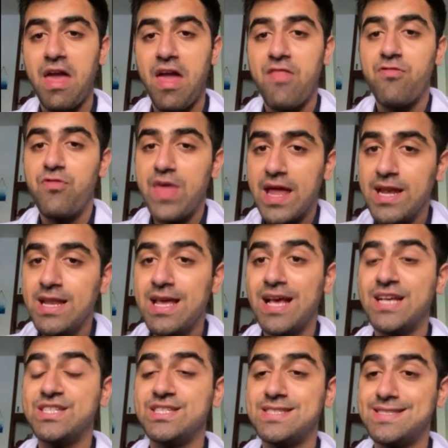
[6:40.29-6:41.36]
And then
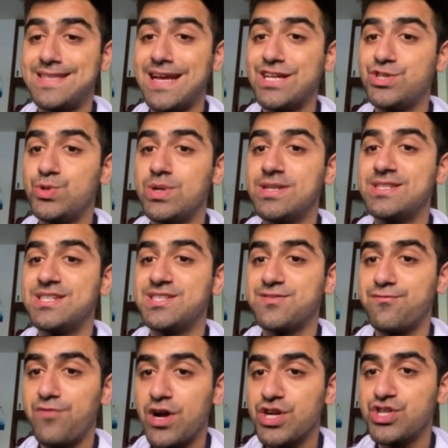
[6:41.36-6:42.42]
sexual
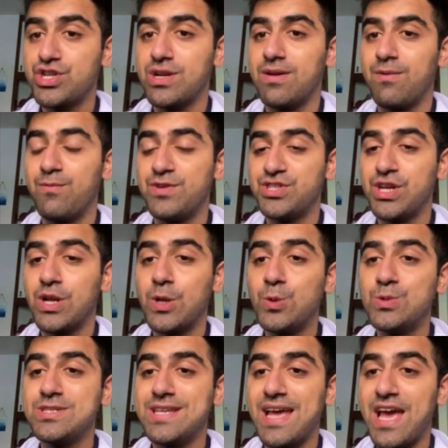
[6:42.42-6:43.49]
dysfunction, which
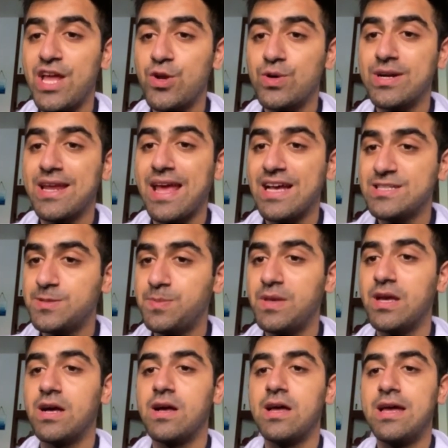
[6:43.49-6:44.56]
includes
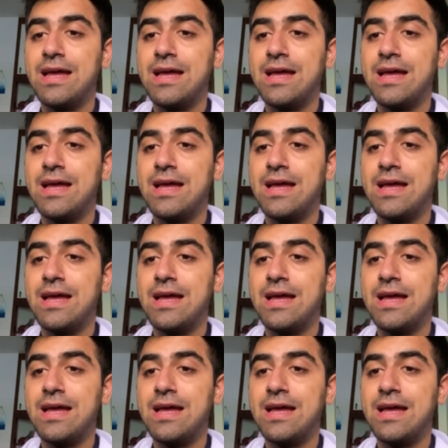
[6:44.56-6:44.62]
anorgasmia,